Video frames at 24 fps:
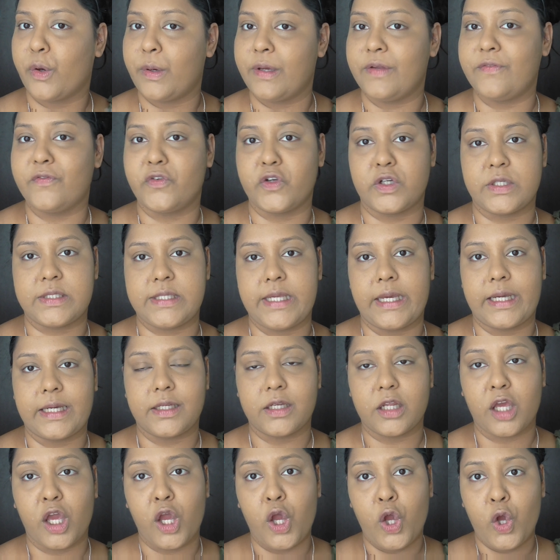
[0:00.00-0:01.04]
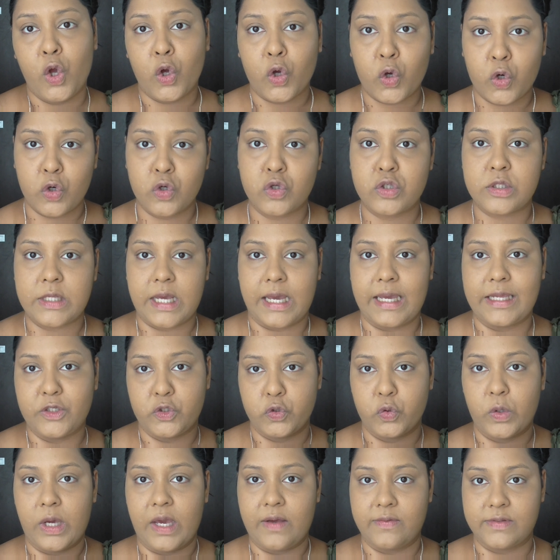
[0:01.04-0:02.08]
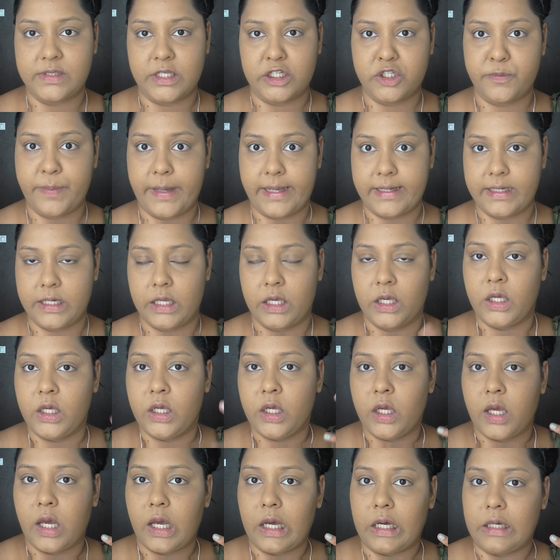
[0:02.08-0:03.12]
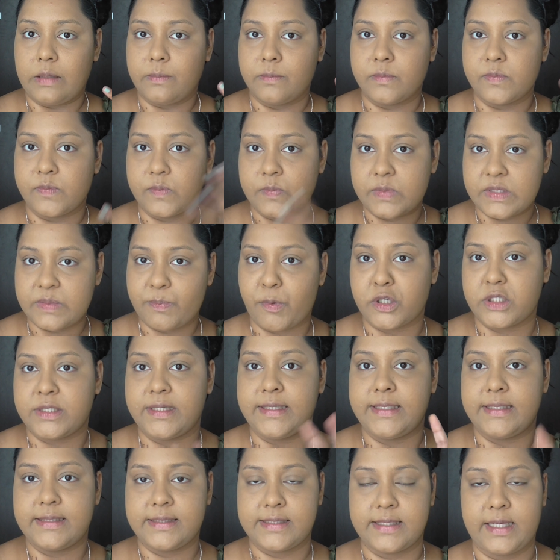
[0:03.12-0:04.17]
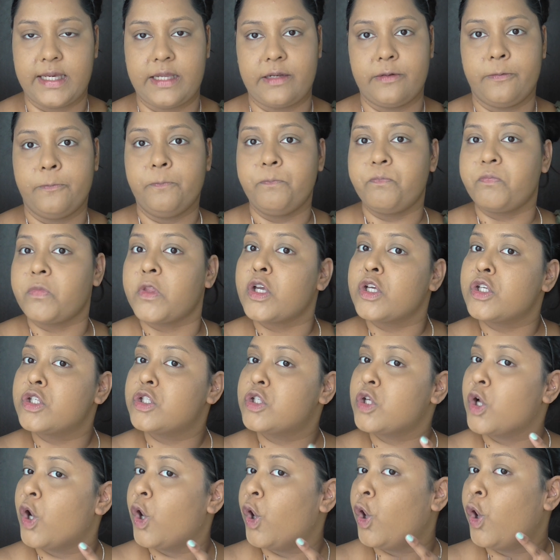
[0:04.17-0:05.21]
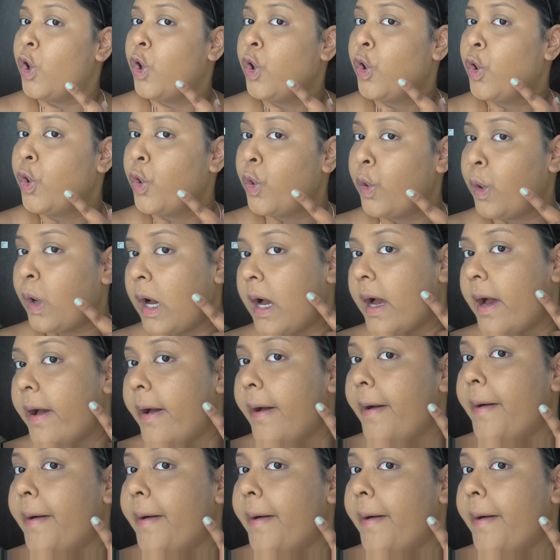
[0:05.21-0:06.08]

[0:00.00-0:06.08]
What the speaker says: go in for a second because I do have such bad spotty skin. So